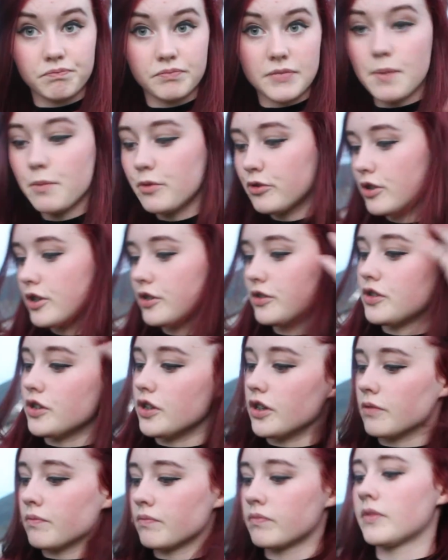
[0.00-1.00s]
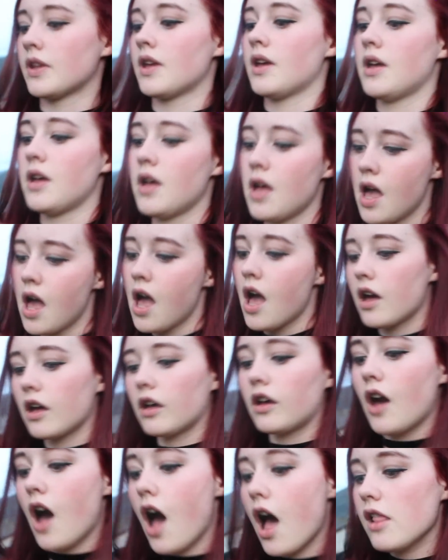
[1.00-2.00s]
let me read it to you.
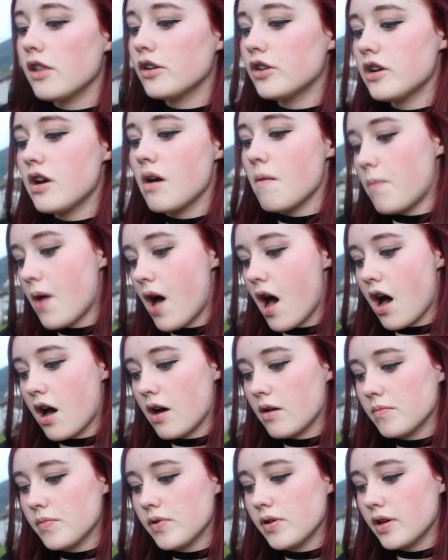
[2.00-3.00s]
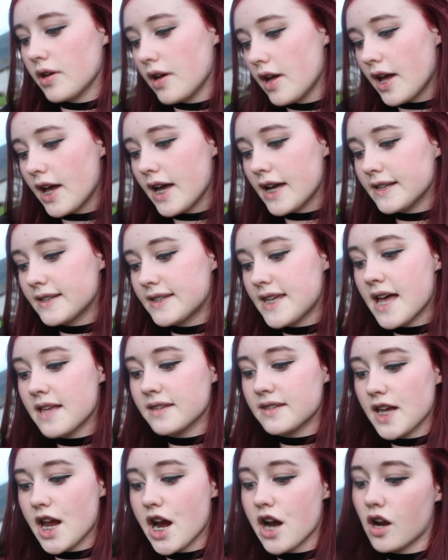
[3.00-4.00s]
Color Bomb,
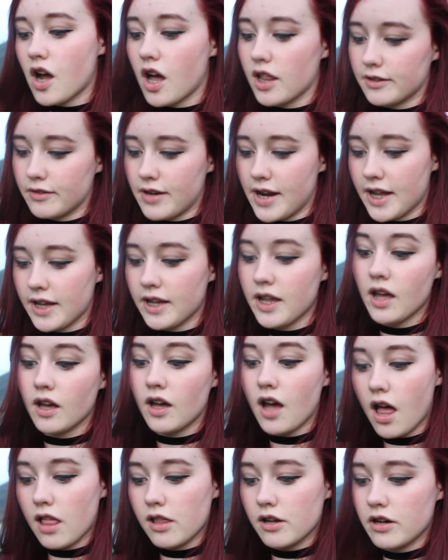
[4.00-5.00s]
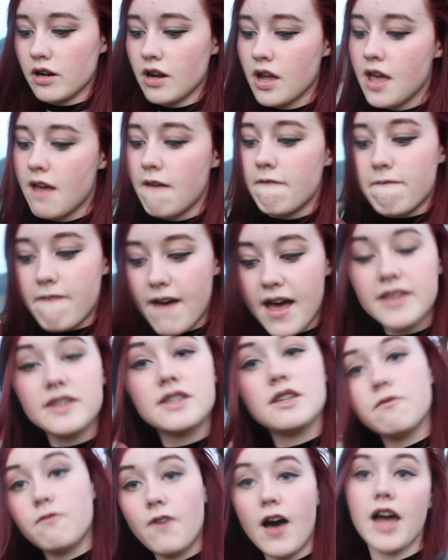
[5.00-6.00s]
Intense Hair Coloring, Color
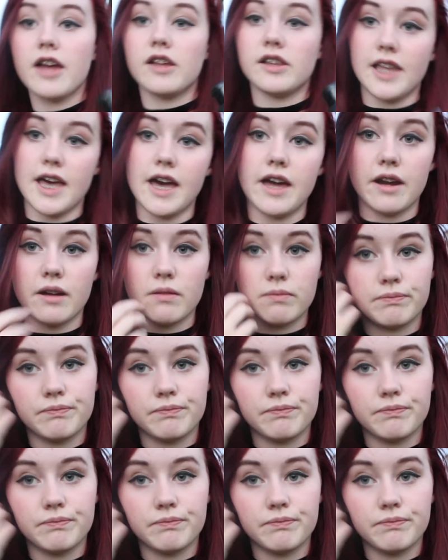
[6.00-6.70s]
Fancy Violet.